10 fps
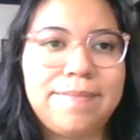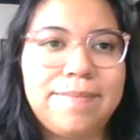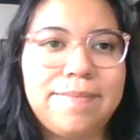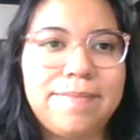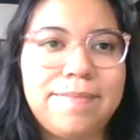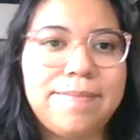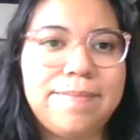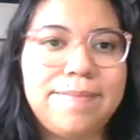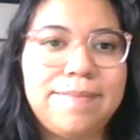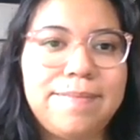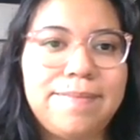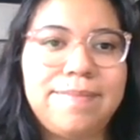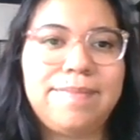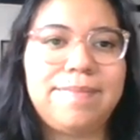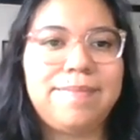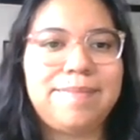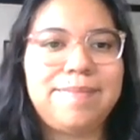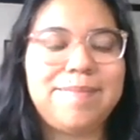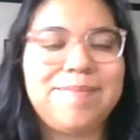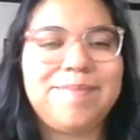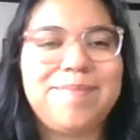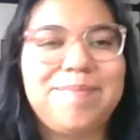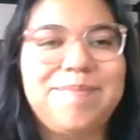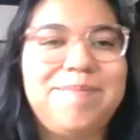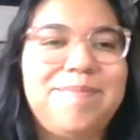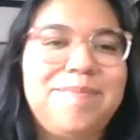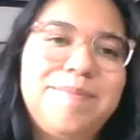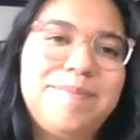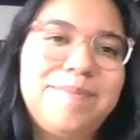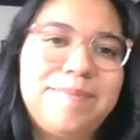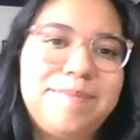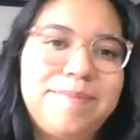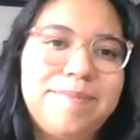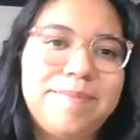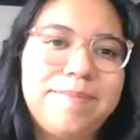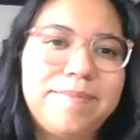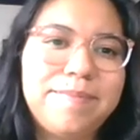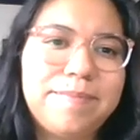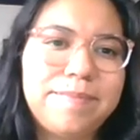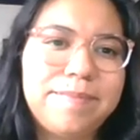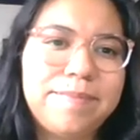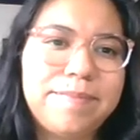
(not speaking)